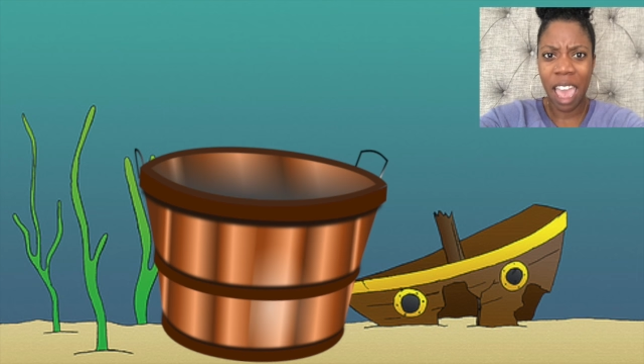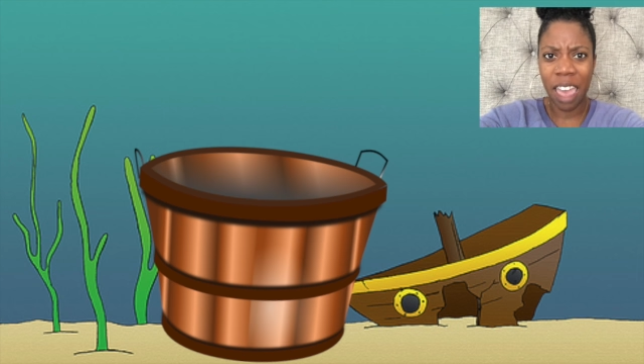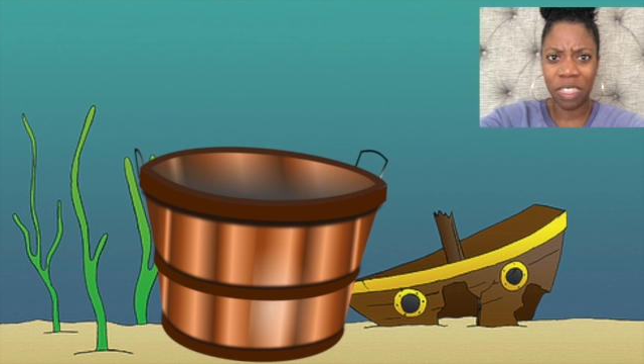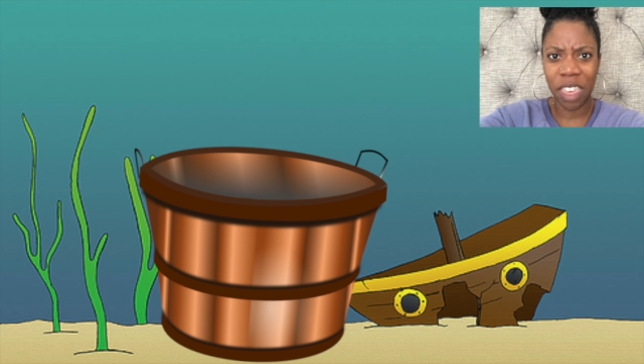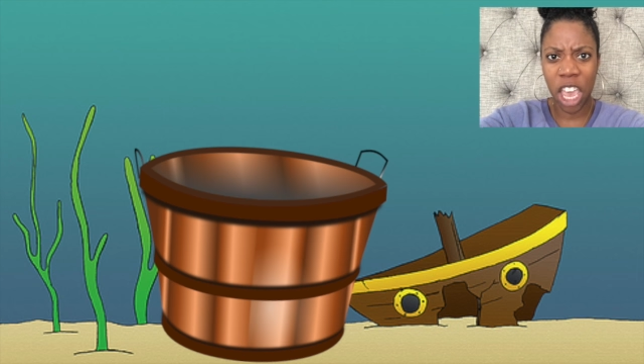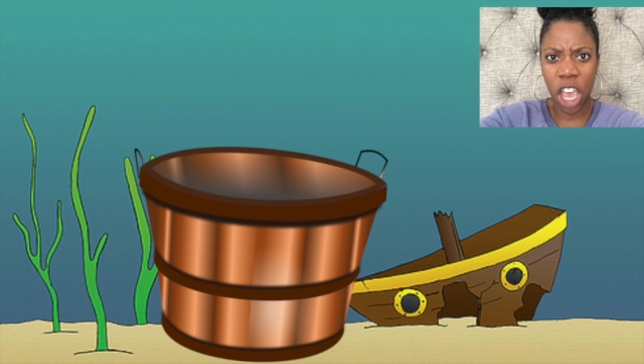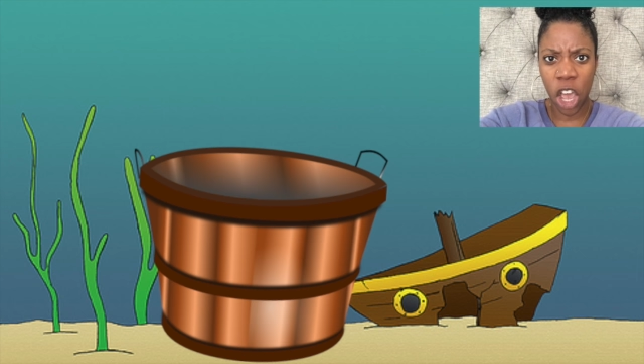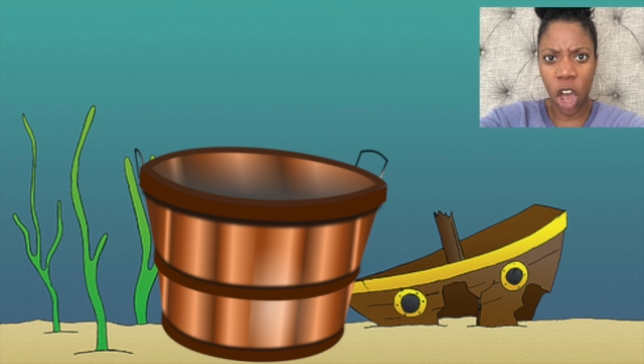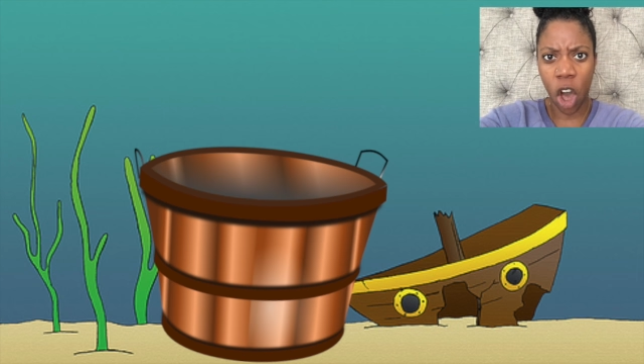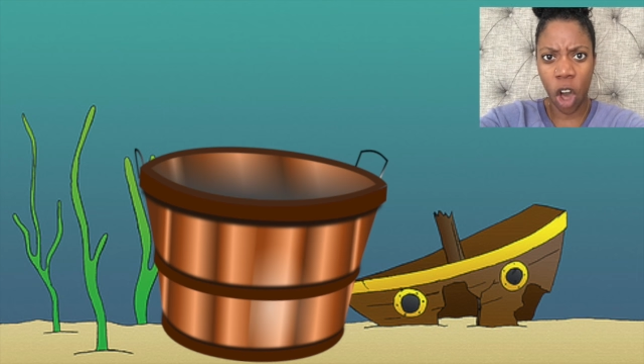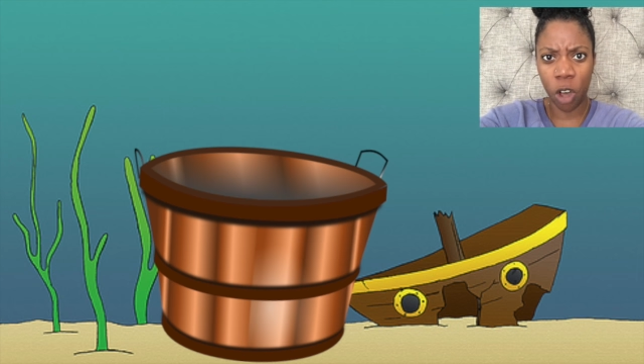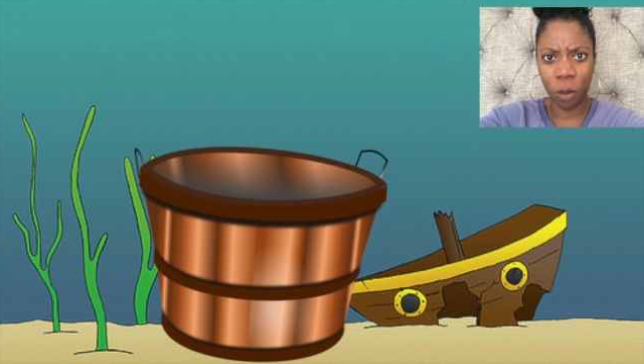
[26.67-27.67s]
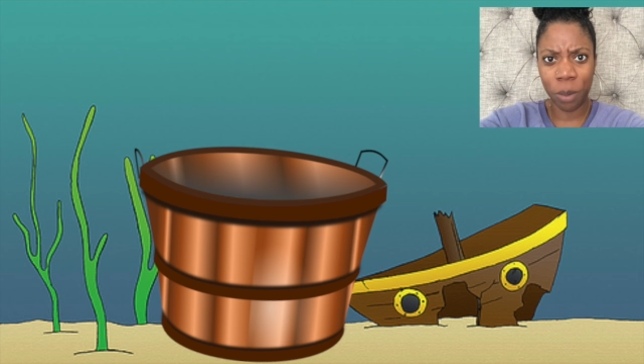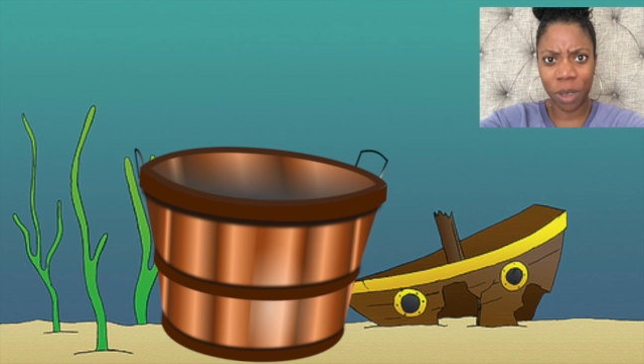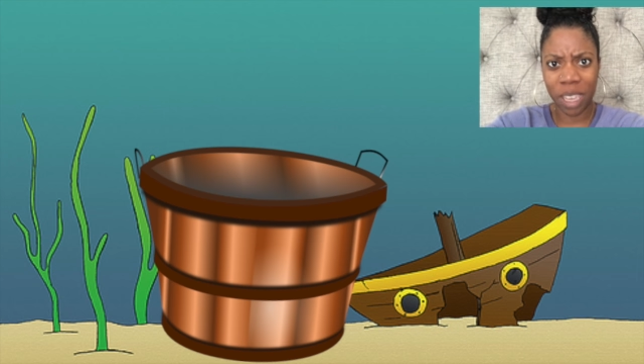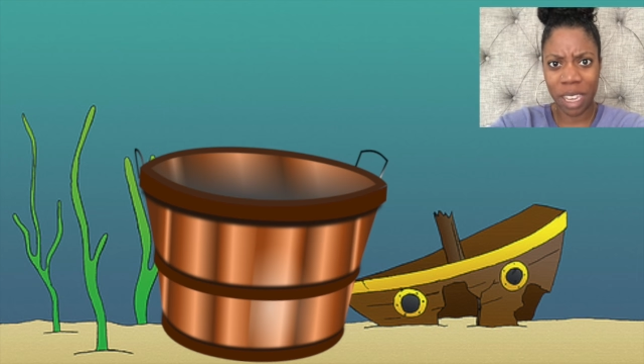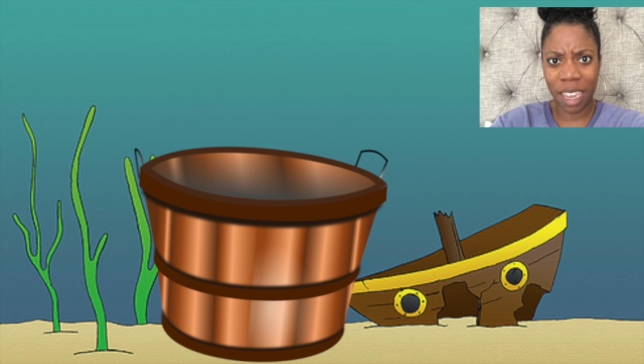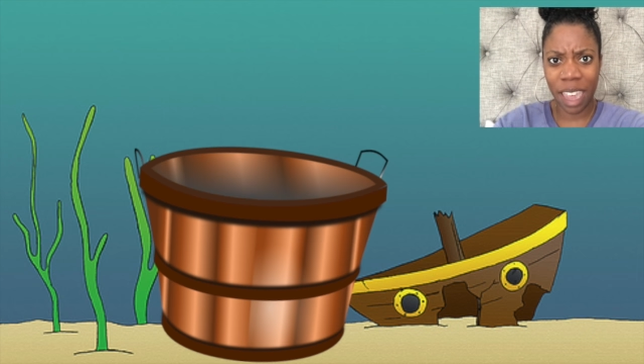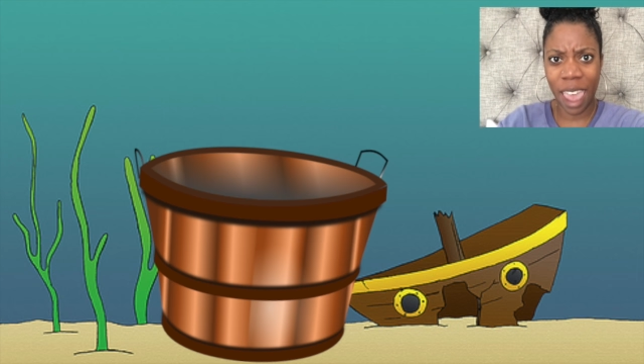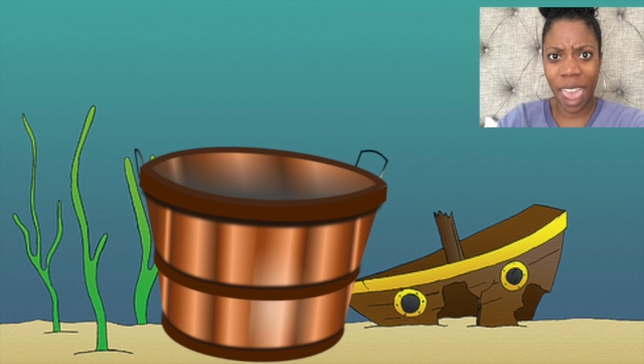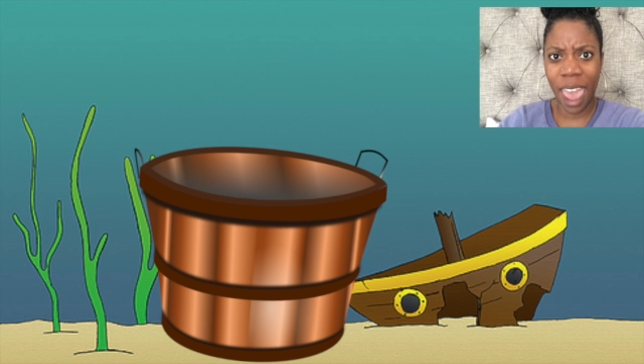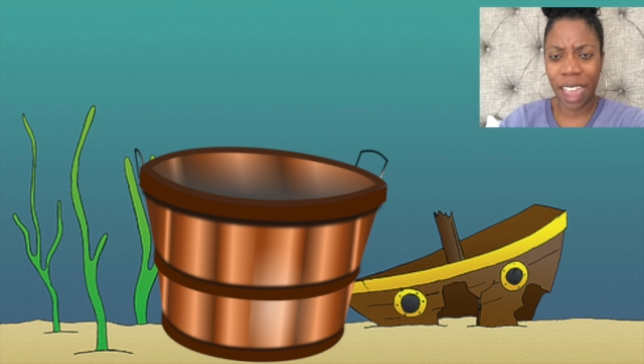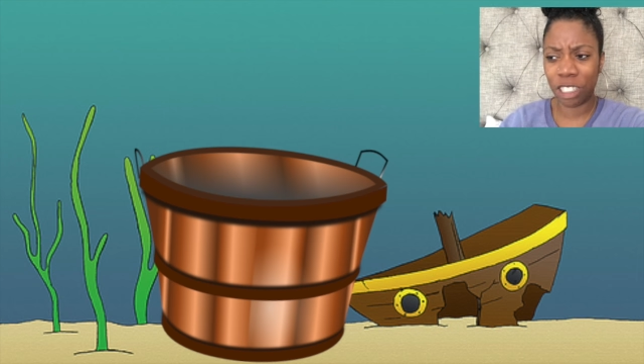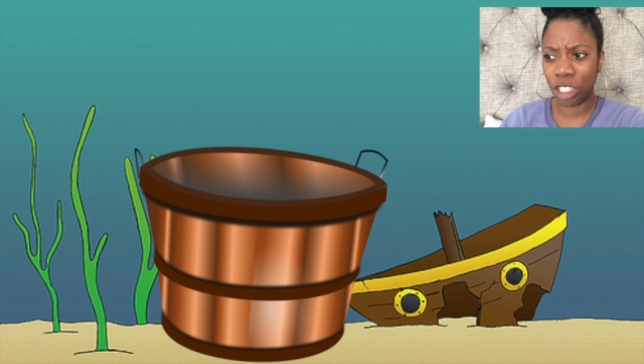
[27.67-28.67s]
and they all
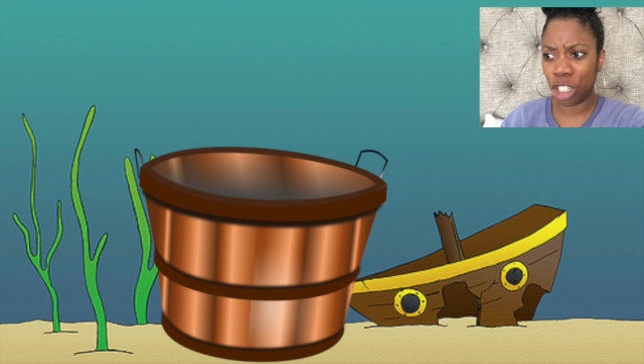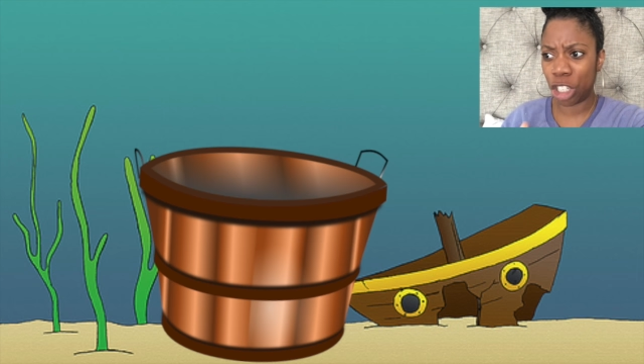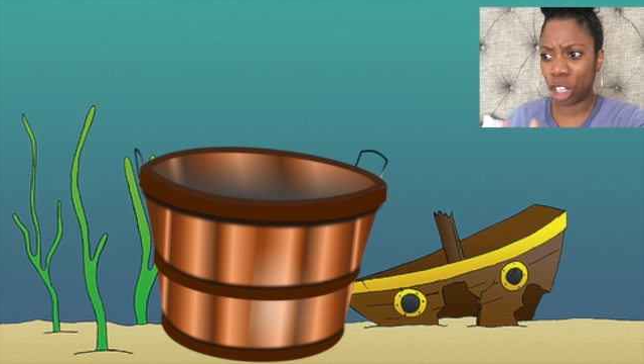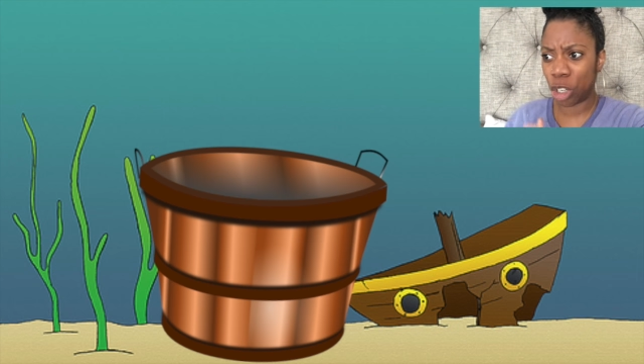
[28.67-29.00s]
began to